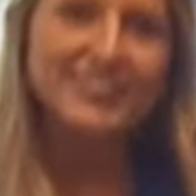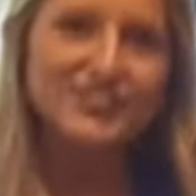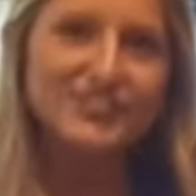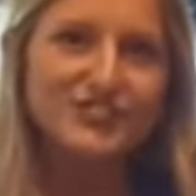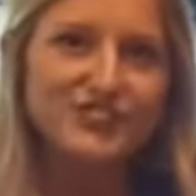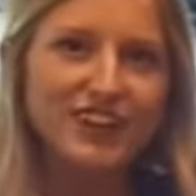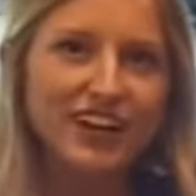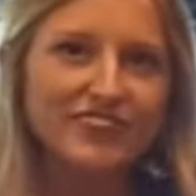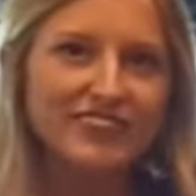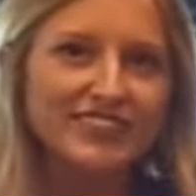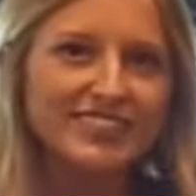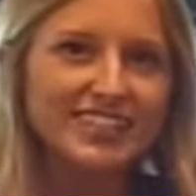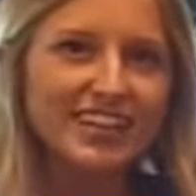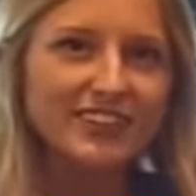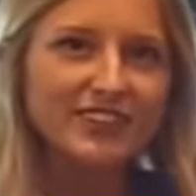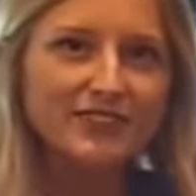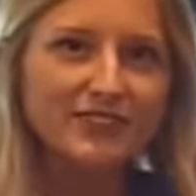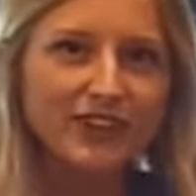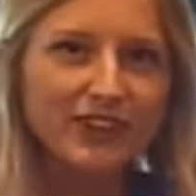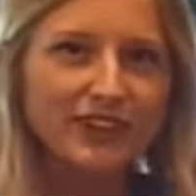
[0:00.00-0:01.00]
you're driving down
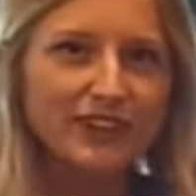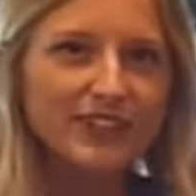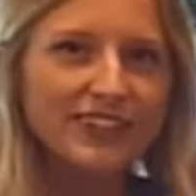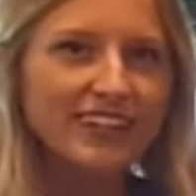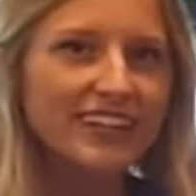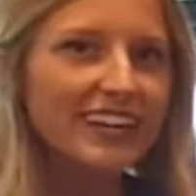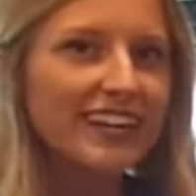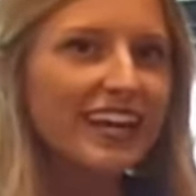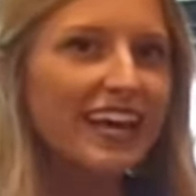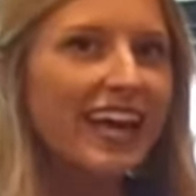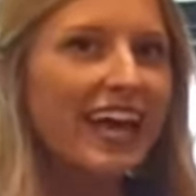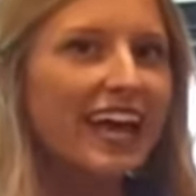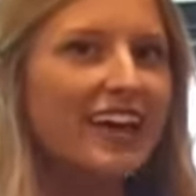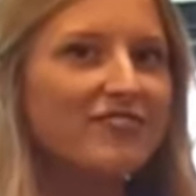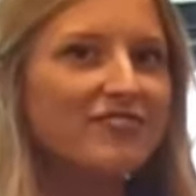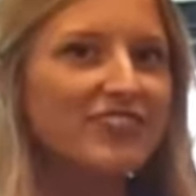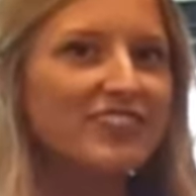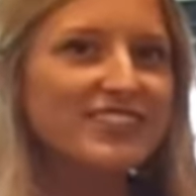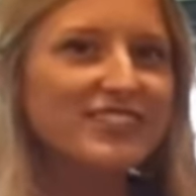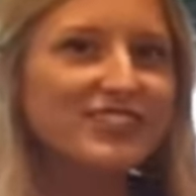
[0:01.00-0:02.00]
the road. It
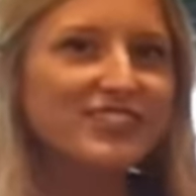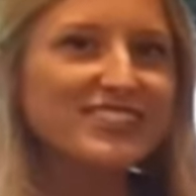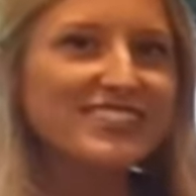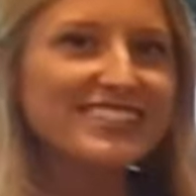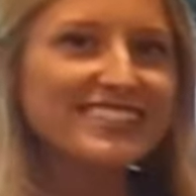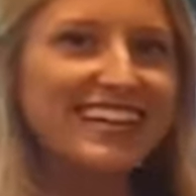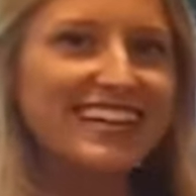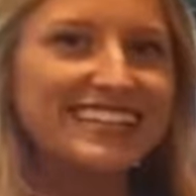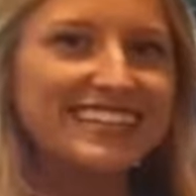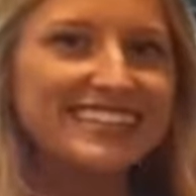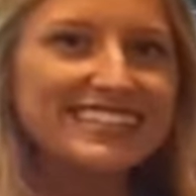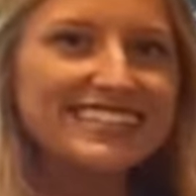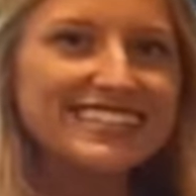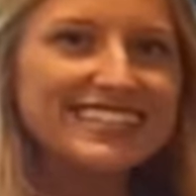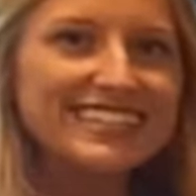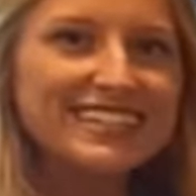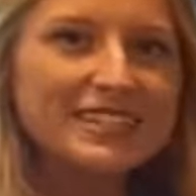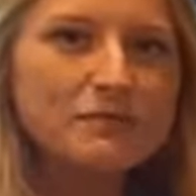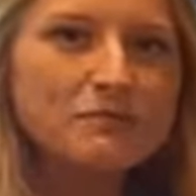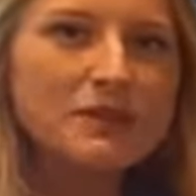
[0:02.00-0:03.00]
features stainless
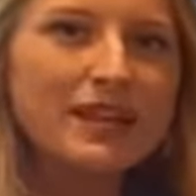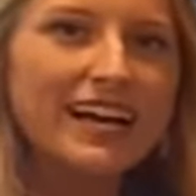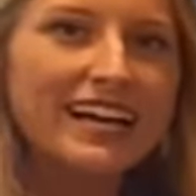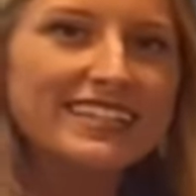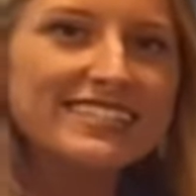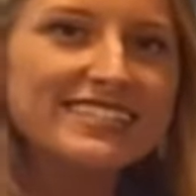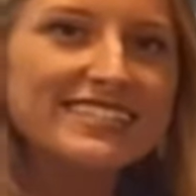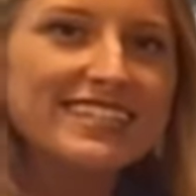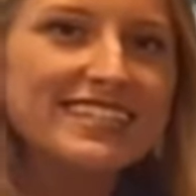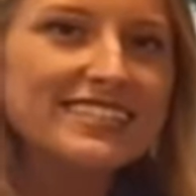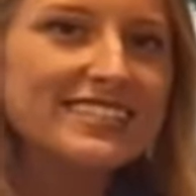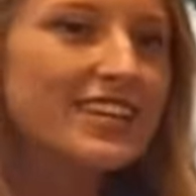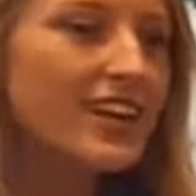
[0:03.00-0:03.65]
steel appliances